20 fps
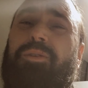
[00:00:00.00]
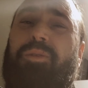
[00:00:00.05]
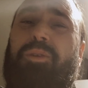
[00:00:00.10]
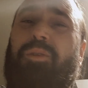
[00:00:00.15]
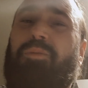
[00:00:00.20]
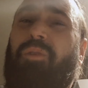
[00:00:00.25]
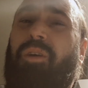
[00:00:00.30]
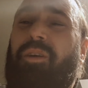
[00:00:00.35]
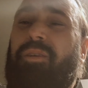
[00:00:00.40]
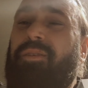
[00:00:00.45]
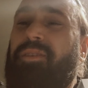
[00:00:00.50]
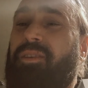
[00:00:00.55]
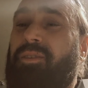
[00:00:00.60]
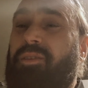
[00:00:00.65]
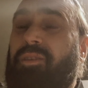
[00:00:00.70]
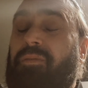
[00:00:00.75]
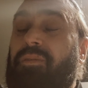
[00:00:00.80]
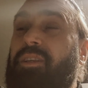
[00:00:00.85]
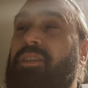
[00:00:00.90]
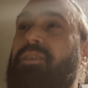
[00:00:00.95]
or your roses, or
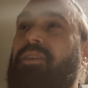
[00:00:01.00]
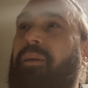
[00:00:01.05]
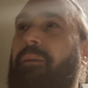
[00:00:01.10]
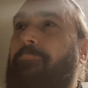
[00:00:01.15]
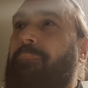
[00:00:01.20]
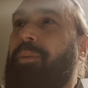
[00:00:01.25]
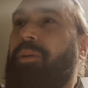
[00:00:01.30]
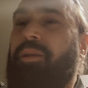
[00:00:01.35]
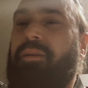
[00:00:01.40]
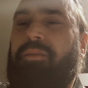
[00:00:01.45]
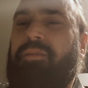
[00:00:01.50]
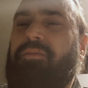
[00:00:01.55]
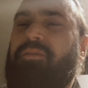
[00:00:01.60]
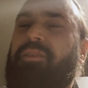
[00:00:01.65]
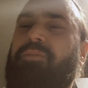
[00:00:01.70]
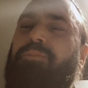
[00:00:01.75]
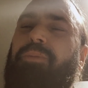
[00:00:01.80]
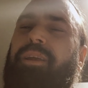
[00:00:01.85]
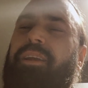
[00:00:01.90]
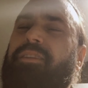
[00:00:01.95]
something.
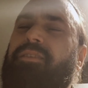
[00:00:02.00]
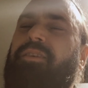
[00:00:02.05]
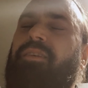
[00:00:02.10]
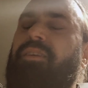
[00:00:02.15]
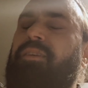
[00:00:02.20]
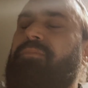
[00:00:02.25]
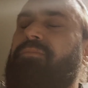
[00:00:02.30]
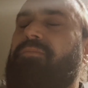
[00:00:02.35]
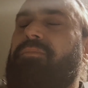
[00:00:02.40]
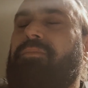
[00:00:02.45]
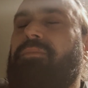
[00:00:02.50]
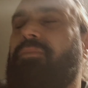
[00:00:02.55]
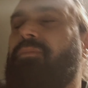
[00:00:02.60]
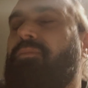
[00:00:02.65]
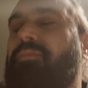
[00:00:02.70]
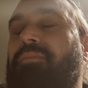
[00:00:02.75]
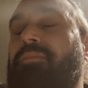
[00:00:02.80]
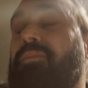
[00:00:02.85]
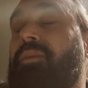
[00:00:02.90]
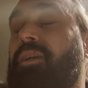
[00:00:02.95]
Just plant thyme.
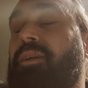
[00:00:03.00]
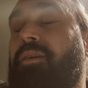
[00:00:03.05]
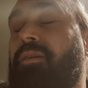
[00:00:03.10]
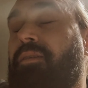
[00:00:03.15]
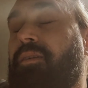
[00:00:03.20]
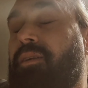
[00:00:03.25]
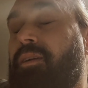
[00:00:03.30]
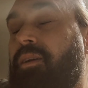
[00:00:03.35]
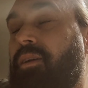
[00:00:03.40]
My God,